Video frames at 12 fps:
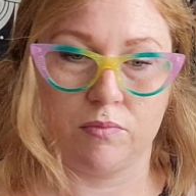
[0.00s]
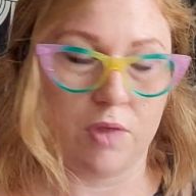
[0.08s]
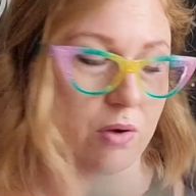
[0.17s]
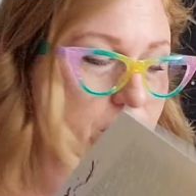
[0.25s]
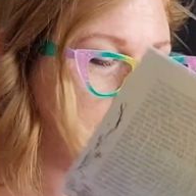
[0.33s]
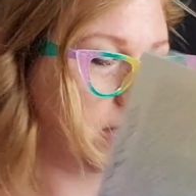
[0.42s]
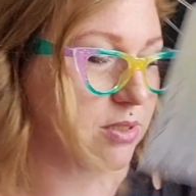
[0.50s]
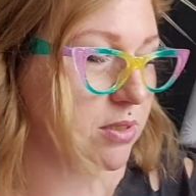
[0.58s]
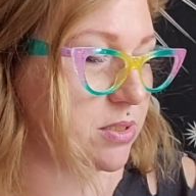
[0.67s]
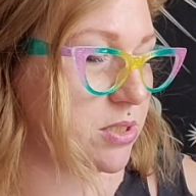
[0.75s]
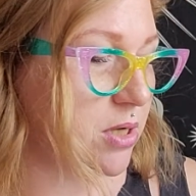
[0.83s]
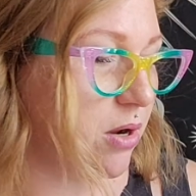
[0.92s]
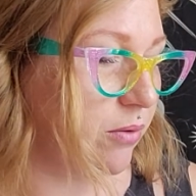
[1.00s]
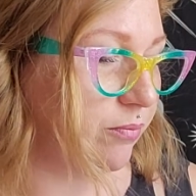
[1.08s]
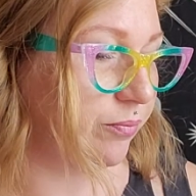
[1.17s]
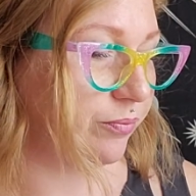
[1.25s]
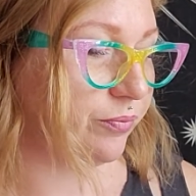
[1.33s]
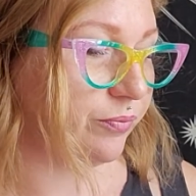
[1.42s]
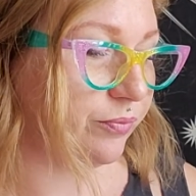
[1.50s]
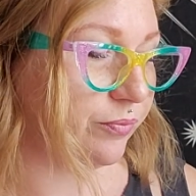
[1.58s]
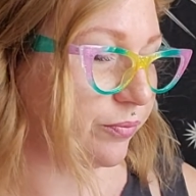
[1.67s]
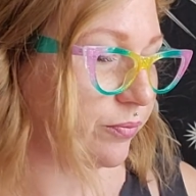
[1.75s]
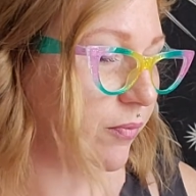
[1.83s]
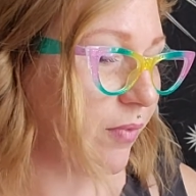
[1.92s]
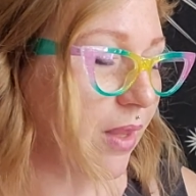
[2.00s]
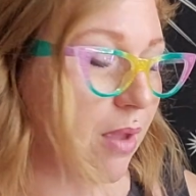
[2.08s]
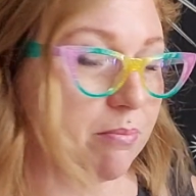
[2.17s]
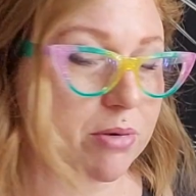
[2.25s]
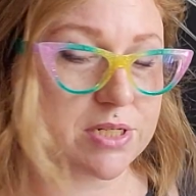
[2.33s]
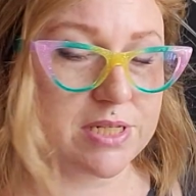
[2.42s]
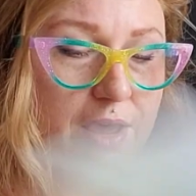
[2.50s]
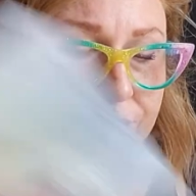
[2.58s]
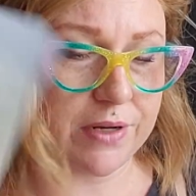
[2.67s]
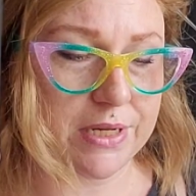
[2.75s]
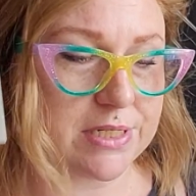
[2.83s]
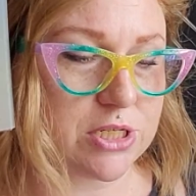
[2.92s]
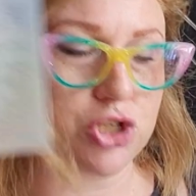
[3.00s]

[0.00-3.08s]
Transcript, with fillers: All right, so Persephone's